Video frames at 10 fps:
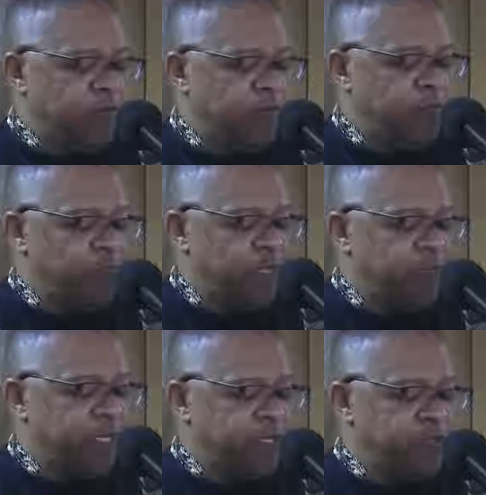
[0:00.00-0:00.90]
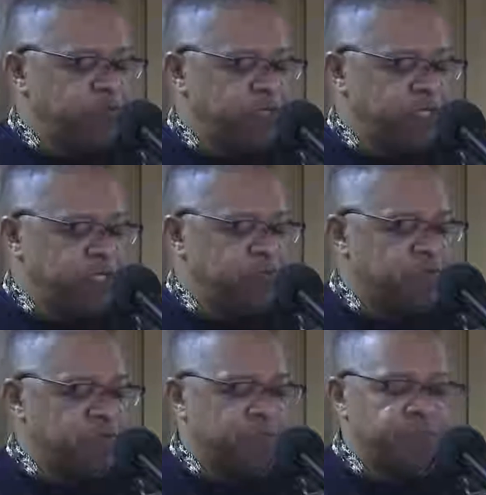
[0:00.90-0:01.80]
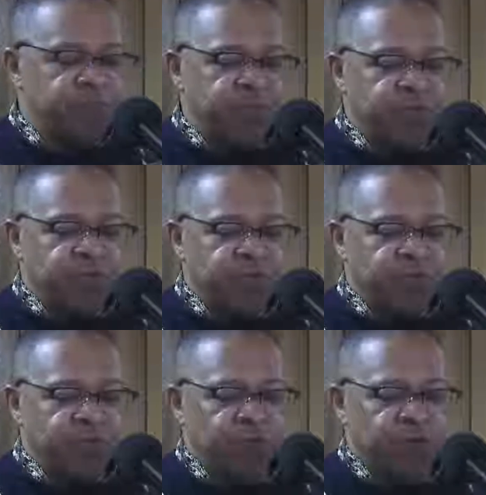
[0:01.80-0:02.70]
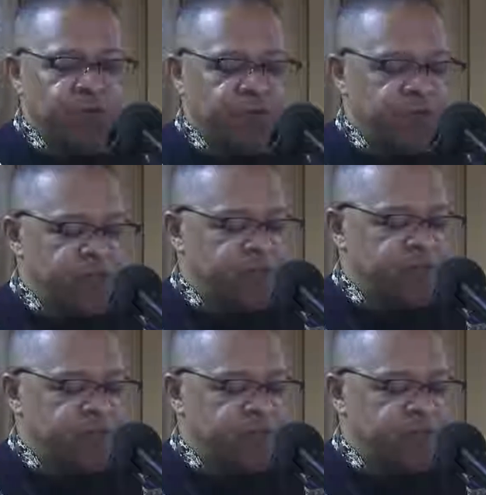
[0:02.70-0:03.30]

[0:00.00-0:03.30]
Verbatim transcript: with me, but I do want to give you some word